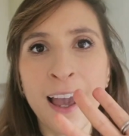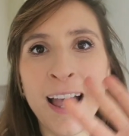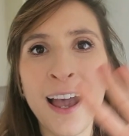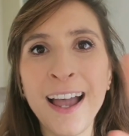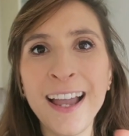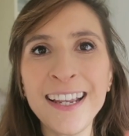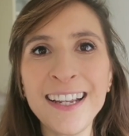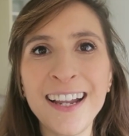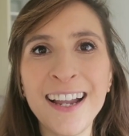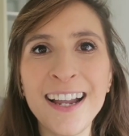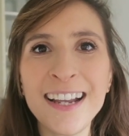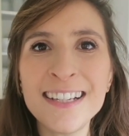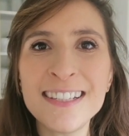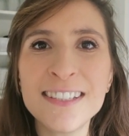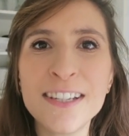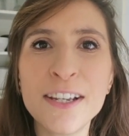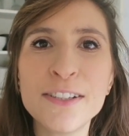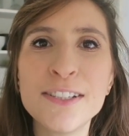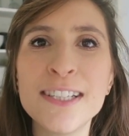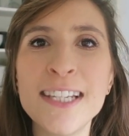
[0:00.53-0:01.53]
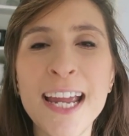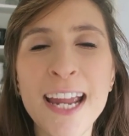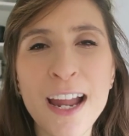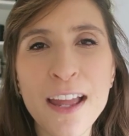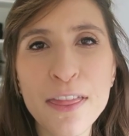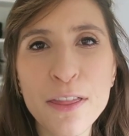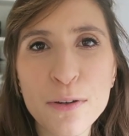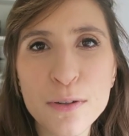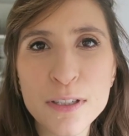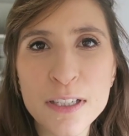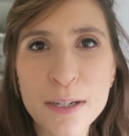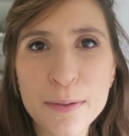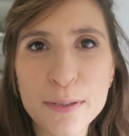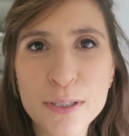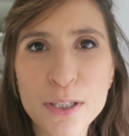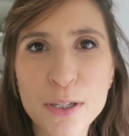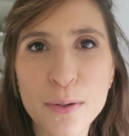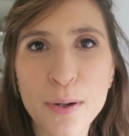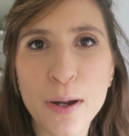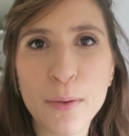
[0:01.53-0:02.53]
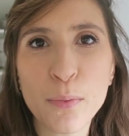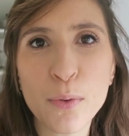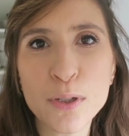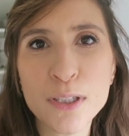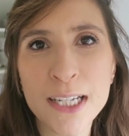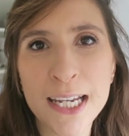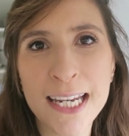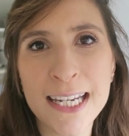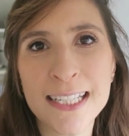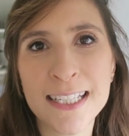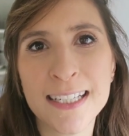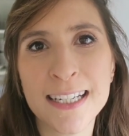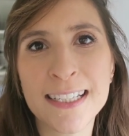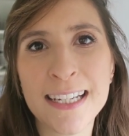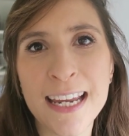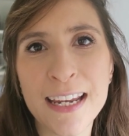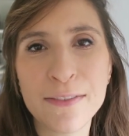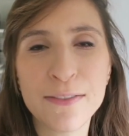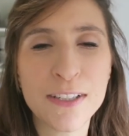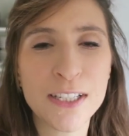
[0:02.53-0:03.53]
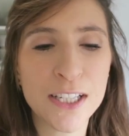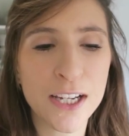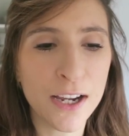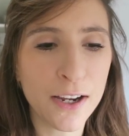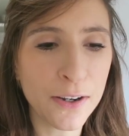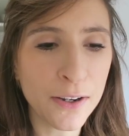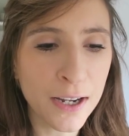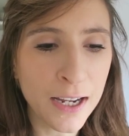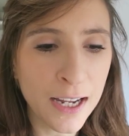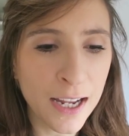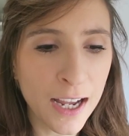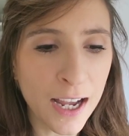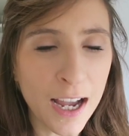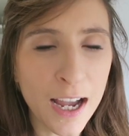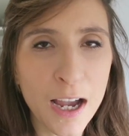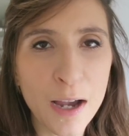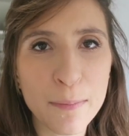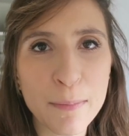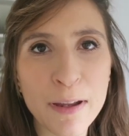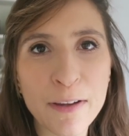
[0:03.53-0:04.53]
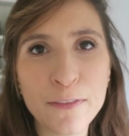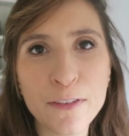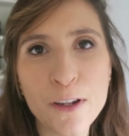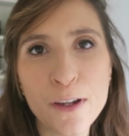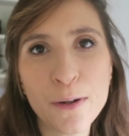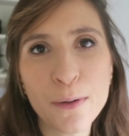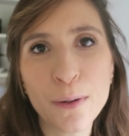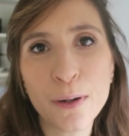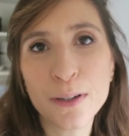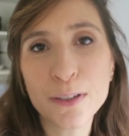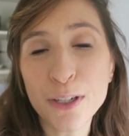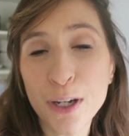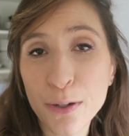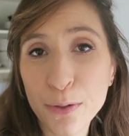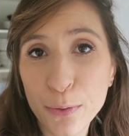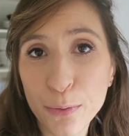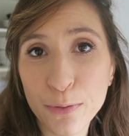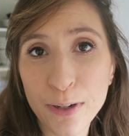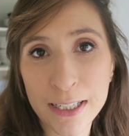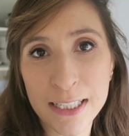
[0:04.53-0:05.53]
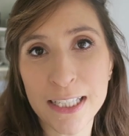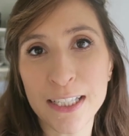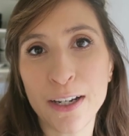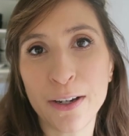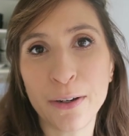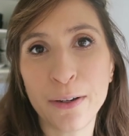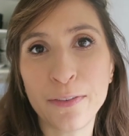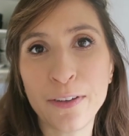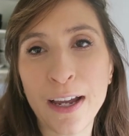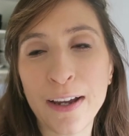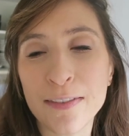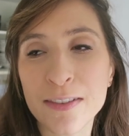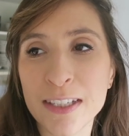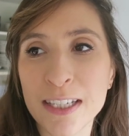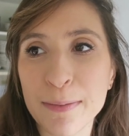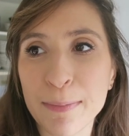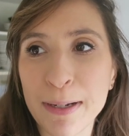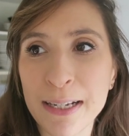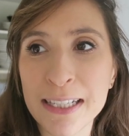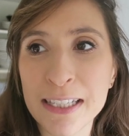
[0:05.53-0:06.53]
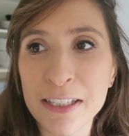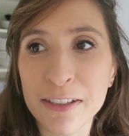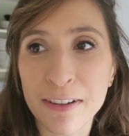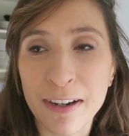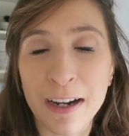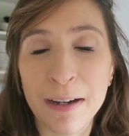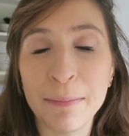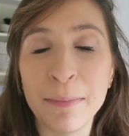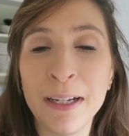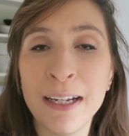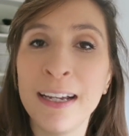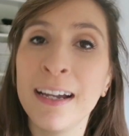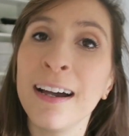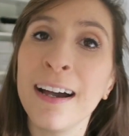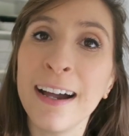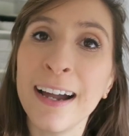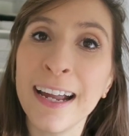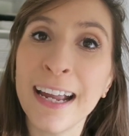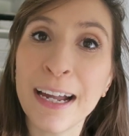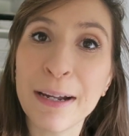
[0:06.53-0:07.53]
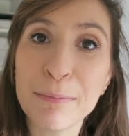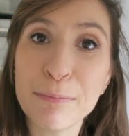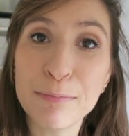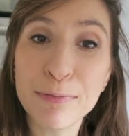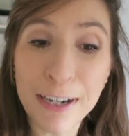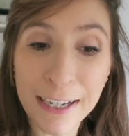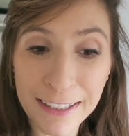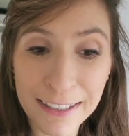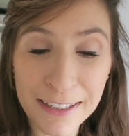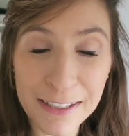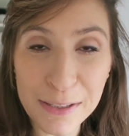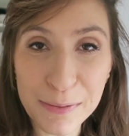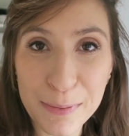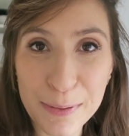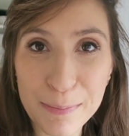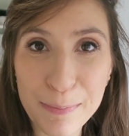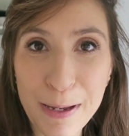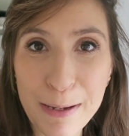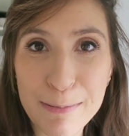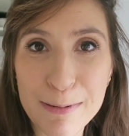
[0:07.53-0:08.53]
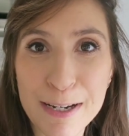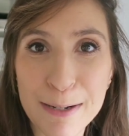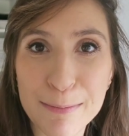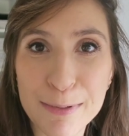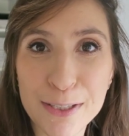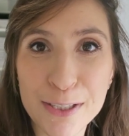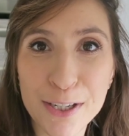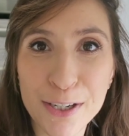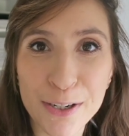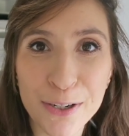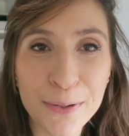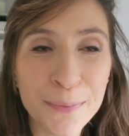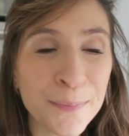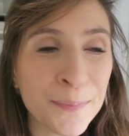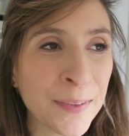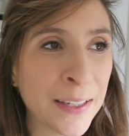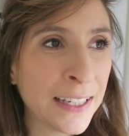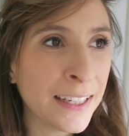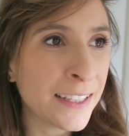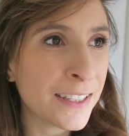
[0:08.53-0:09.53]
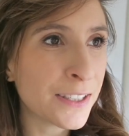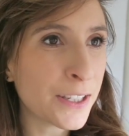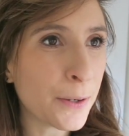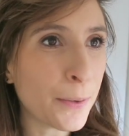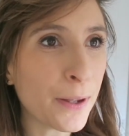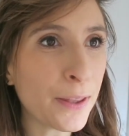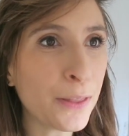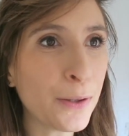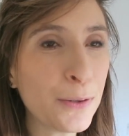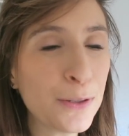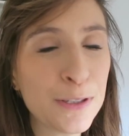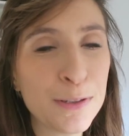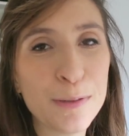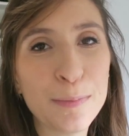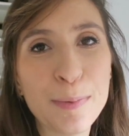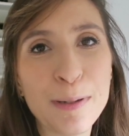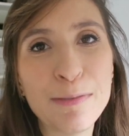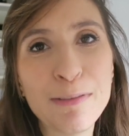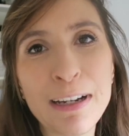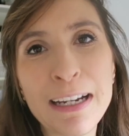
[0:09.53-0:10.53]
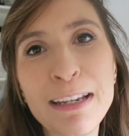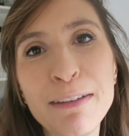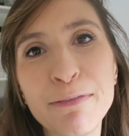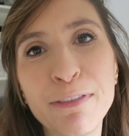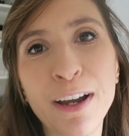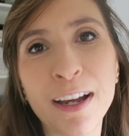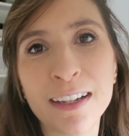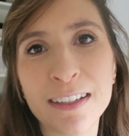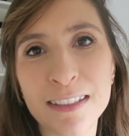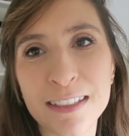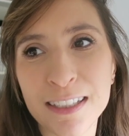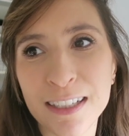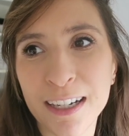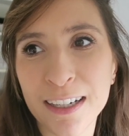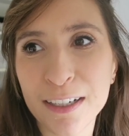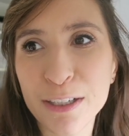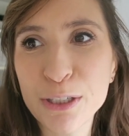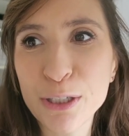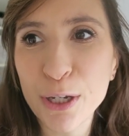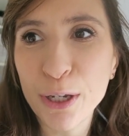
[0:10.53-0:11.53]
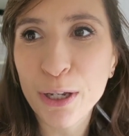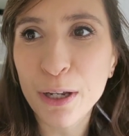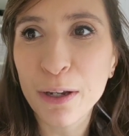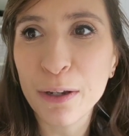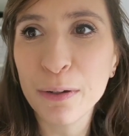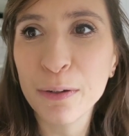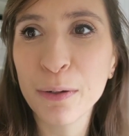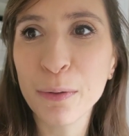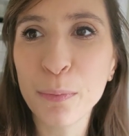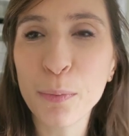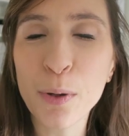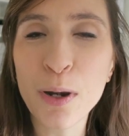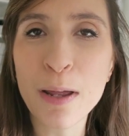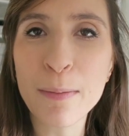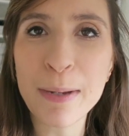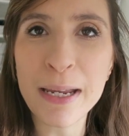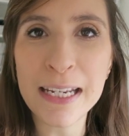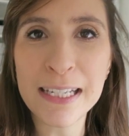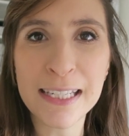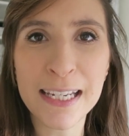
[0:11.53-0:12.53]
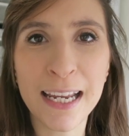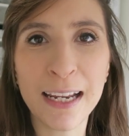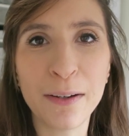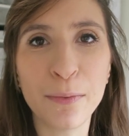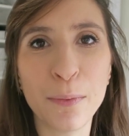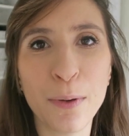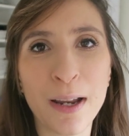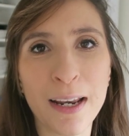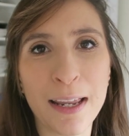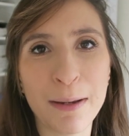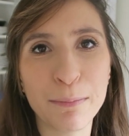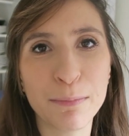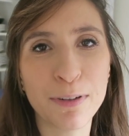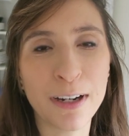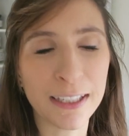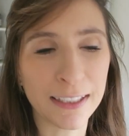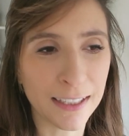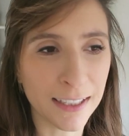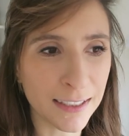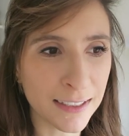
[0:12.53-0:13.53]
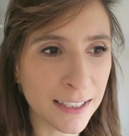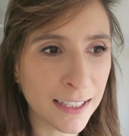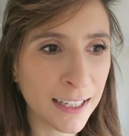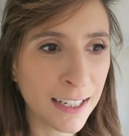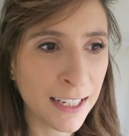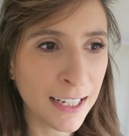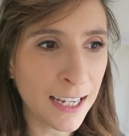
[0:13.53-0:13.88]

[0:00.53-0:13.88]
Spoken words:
Hi guys, so today I thought I would do a what I eat in a day video. If you don't already know, if you haven't seen my Instagram, I am pregnant with baby number two. So I thought it would be really fun to kind of show you what I'm eating while I'm pregnant.